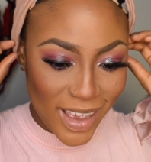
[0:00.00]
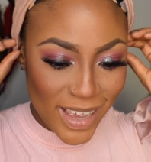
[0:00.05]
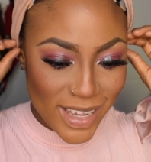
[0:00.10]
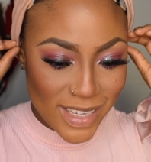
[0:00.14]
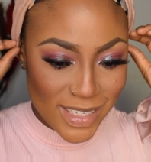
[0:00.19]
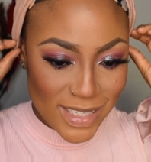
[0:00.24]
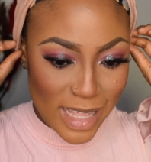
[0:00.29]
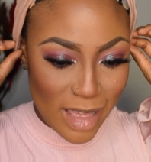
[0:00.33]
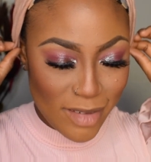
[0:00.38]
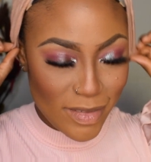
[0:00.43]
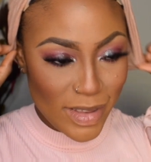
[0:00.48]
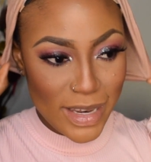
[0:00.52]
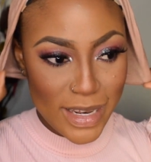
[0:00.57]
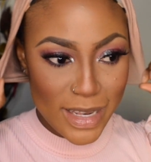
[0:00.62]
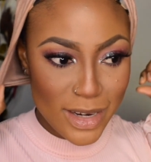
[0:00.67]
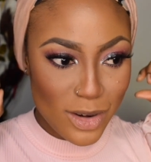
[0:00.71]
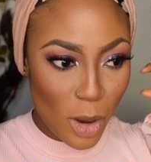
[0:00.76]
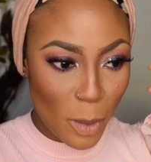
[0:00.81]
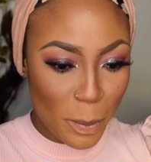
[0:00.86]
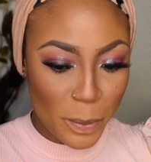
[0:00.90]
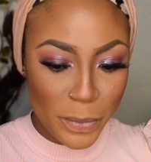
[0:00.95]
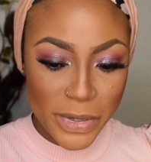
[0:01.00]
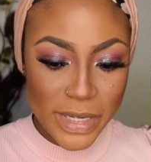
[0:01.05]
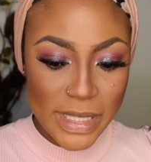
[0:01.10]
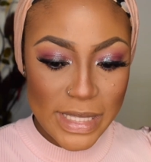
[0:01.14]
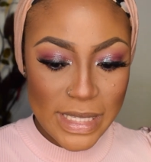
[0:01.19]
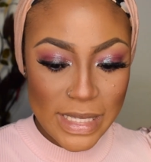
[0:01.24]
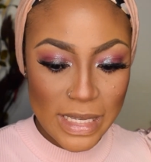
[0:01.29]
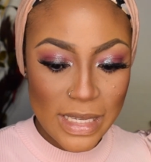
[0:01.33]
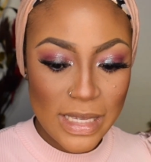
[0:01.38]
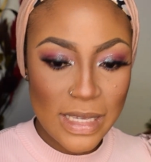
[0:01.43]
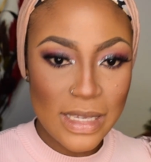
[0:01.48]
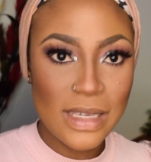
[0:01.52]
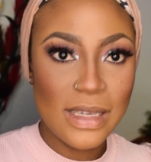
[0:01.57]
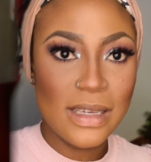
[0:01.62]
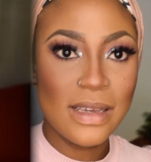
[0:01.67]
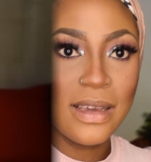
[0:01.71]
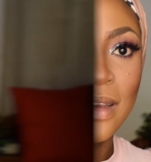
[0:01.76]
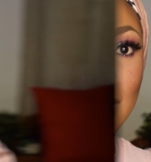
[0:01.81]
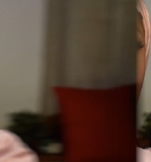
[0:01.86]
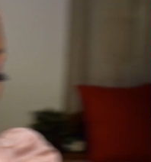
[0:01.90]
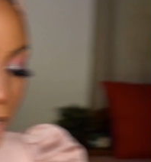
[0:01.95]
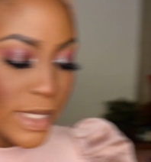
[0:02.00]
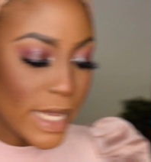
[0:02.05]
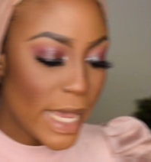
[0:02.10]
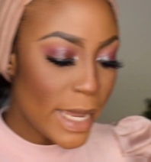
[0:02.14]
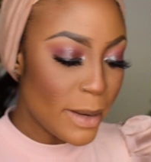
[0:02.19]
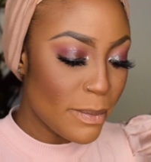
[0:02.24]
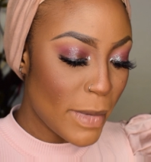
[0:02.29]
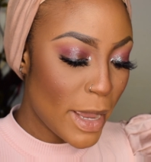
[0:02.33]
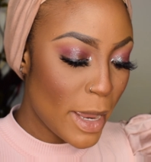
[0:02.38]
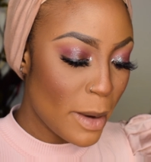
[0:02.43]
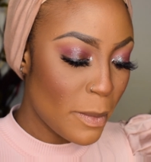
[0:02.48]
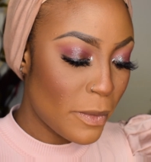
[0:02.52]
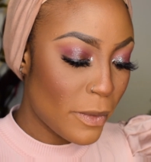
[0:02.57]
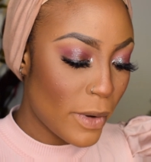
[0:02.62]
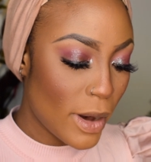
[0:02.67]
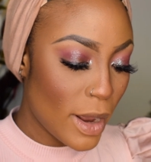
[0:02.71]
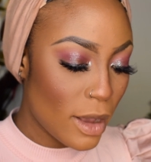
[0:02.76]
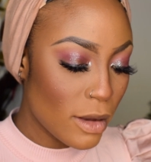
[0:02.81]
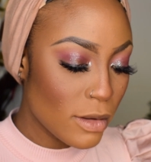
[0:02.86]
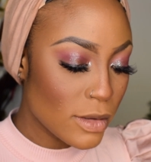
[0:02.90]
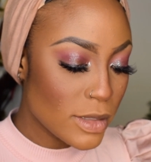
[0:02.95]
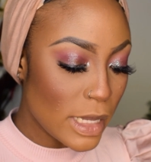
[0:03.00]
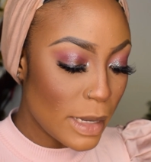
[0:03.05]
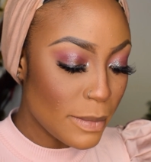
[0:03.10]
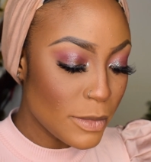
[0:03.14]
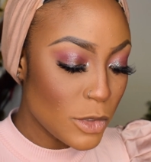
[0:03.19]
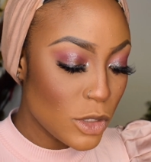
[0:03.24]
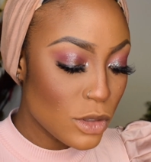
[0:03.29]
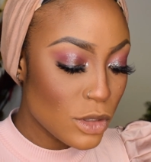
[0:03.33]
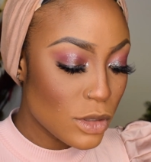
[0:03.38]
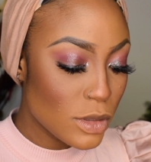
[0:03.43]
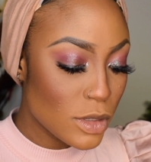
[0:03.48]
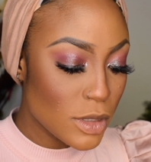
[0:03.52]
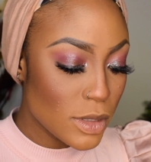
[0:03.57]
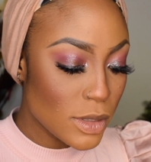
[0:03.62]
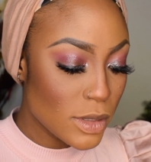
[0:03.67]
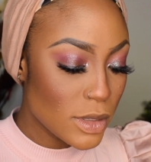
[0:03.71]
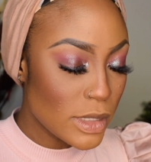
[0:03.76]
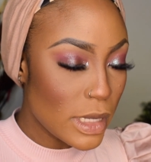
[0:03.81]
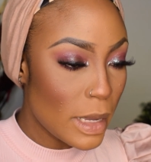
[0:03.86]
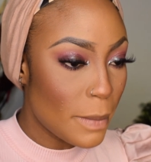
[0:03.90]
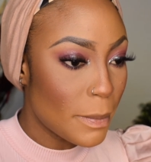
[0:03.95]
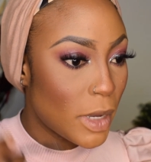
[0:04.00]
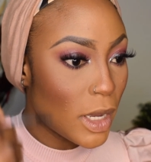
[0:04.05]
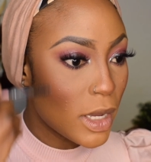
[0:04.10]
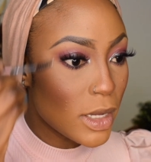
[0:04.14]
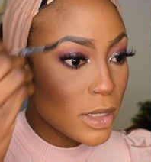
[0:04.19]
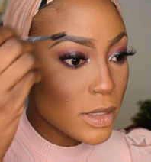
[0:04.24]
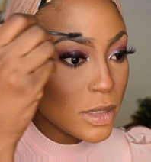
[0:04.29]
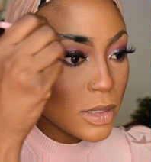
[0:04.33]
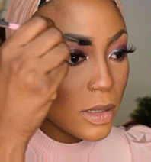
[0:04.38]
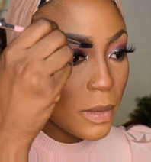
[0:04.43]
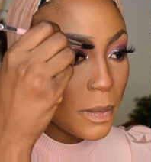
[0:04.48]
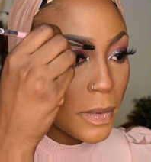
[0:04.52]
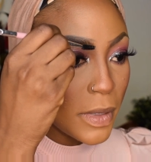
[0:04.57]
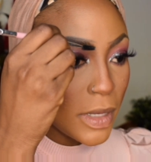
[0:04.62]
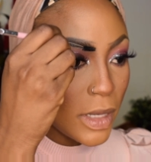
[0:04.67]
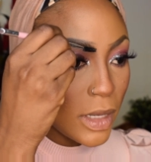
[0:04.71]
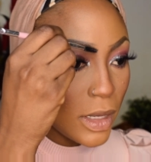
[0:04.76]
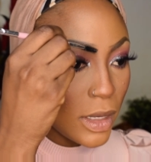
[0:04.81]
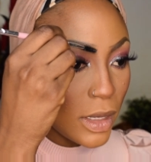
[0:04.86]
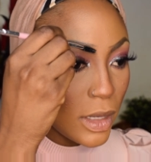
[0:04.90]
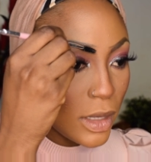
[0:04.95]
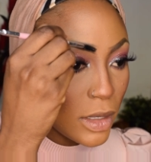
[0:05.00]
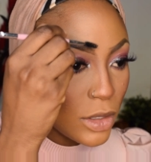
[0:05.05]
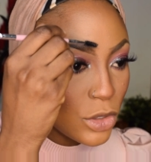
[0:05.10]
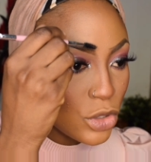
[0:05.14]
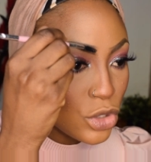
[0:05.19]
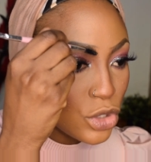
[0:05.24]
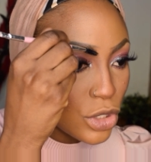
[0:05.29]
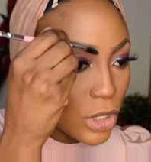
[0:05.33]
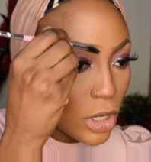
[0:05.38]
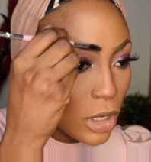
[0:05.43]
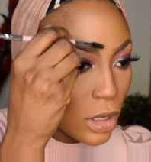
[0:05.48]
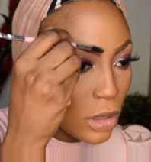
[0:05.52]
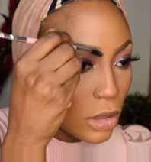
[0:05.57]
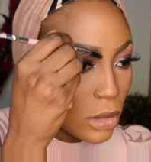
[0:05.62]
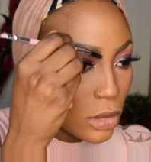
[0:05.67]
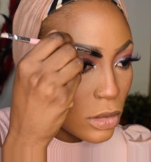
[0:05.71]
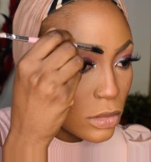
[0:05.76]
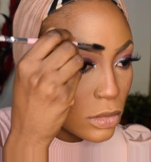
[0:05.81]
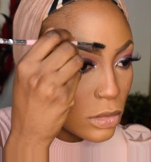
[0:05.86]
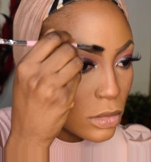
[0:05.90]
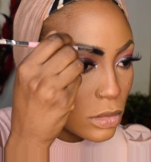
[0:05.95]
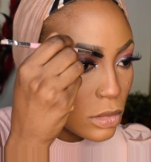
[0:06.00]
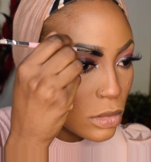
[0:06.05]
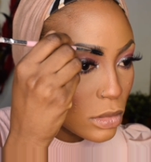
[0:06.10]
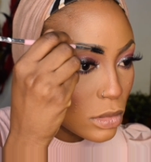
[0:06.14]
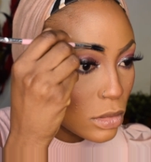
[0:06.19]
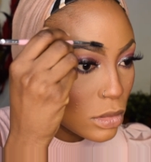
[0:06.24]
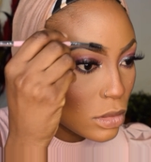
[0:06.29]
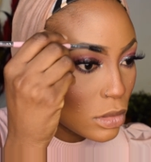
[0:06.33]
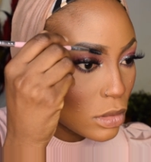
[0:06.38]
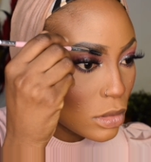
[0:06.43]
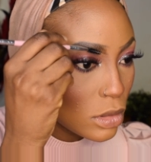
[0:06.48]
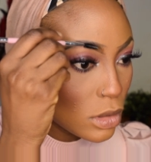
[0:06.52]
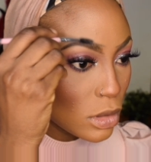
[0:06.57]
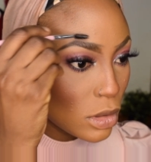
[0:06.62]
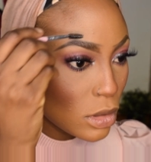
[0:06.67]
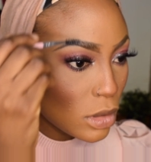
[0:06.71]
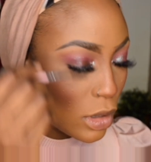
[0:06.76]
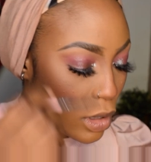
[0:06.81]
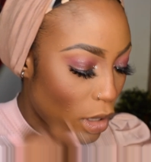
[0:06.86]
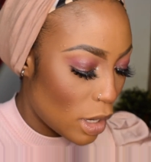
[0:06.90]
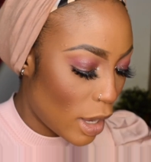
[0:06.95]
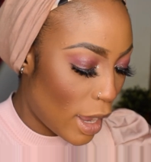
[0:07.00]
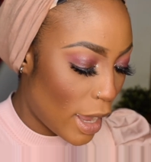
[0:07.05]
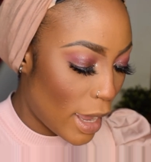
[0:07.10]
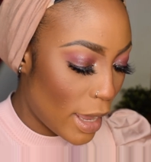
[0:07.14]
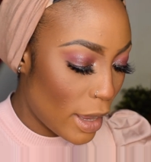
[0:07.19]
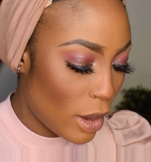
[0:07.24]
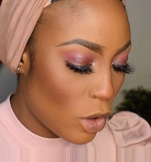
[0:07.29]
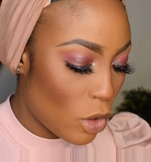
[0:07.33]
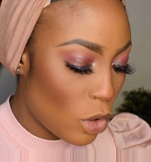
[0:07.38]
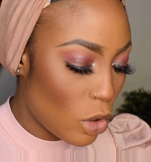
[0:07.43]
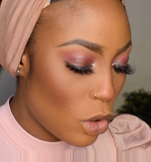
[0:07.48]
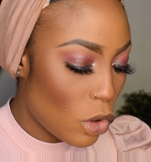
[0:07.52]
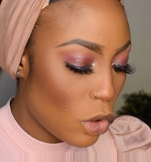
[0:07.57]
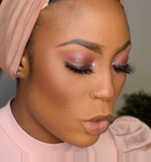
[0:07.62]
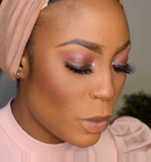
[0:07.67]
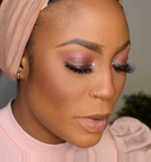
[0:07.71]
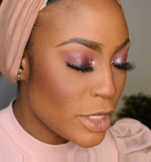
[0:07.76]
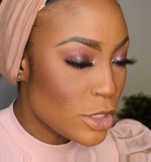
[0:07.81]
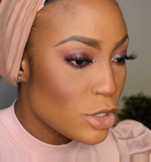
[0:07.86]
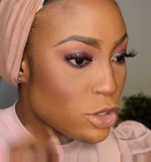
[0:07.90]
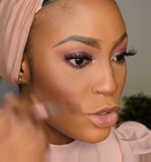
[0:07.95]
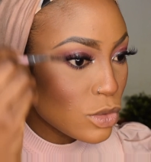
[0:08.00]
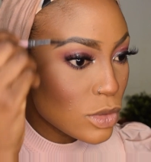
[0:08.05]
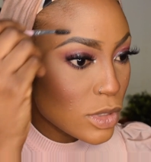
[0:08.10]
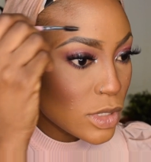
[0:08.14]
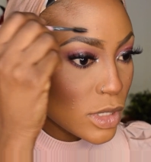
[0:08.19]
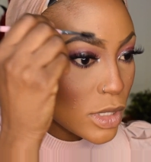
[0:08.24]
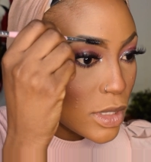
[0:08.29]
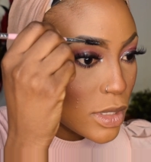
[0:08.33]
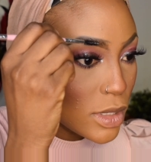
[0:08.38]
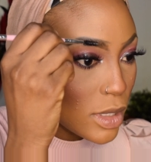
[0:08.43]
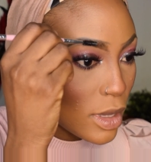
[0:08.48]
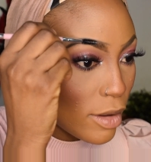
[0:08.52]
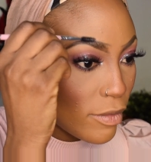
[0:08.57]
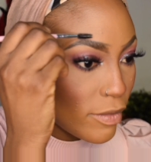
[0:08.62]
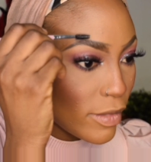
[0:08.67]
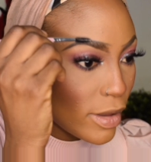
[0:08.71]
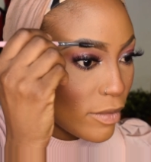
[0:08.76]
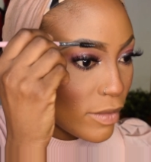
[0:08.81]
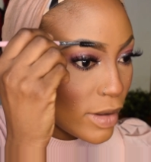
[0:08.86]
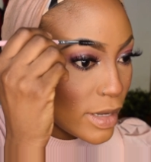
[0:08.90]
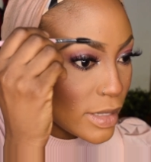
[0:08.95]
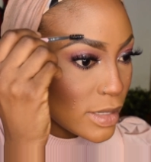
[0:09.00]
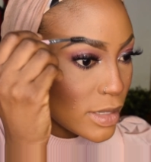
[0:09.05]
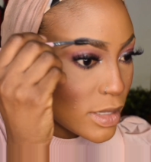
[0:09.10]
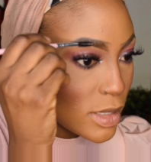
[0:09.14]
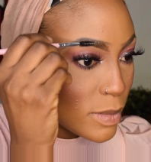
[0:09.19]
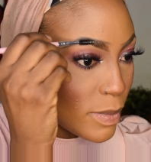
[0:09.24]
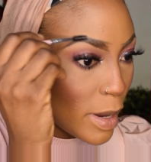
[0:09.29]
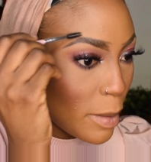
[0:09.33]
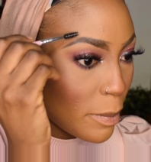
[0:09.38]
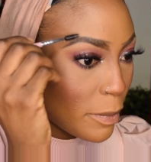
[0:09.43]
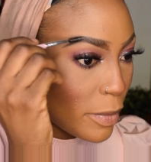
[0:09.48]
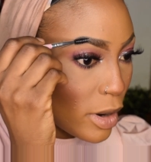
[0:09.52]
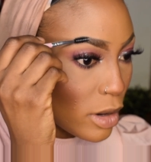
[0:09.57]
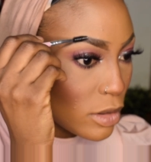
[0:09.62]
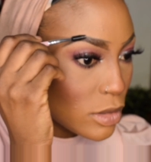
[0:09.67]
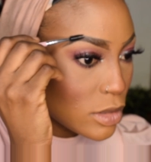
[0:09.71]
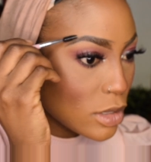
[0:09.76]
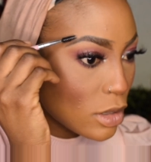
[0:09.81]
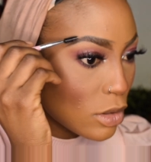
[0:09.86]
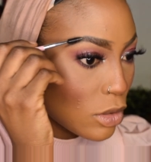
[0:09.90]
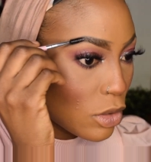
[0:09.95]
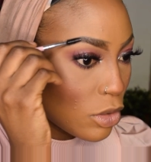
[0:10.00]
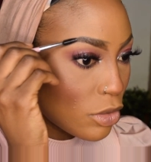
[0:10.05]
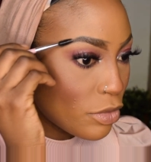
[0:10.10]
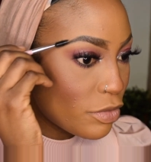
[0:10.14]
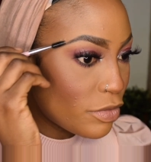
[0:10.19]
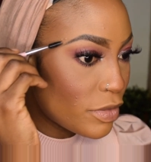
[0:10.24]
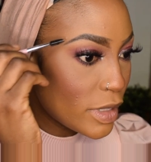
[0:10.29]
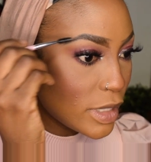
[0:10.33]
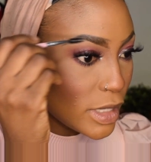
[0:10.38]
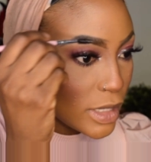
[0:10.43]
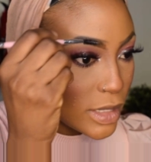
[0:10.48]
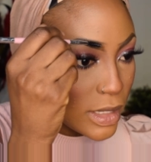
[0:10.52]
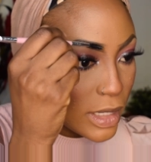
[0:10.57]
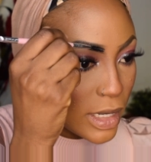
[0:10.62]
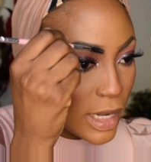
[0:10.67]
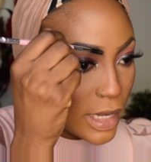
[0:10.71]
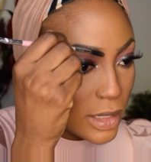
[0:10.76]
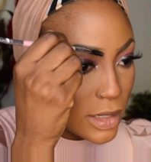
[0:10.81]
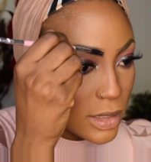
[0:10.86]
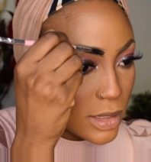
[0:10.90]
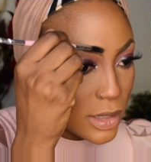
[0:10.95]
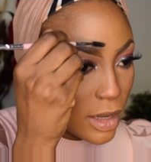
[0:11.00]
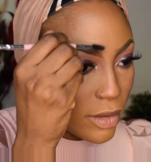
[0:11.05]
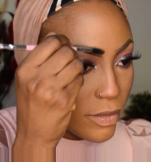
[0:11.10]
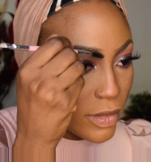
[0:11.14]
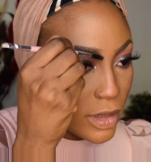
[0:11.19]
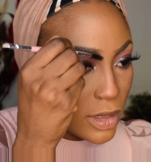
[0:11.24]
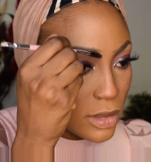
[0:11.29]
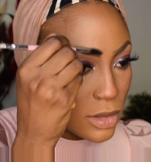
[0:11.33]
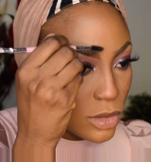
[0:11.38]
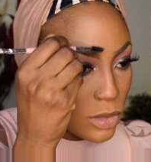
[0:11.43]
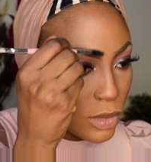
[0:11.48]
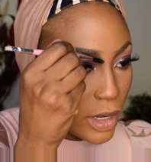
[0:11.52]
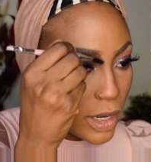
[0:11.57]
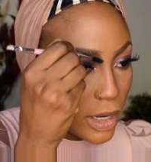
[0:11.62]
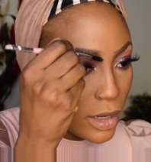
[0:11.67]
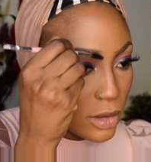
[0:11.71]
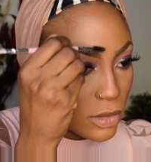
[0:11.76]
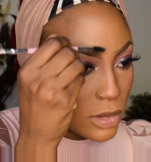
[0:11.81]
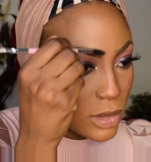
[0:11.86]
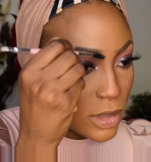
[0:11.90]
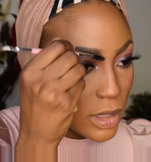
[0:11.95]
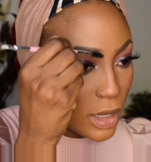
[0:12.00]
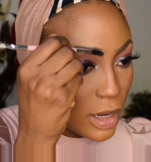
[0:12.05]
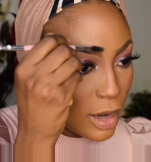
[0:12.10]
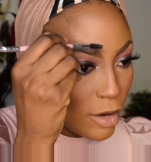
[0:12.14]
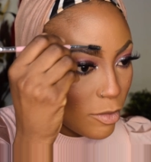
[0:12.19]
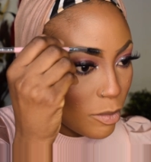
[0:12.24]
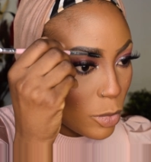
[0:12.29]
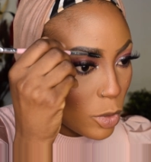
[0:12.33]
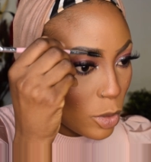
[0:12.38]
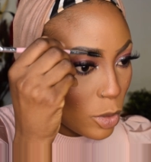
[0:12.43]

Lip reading: It's definitely not pretty. To set my brows, I'm using some Got2Be gel. I always use this stuff. Ever since my brow gel got finished and I discovered this one, I don't think I've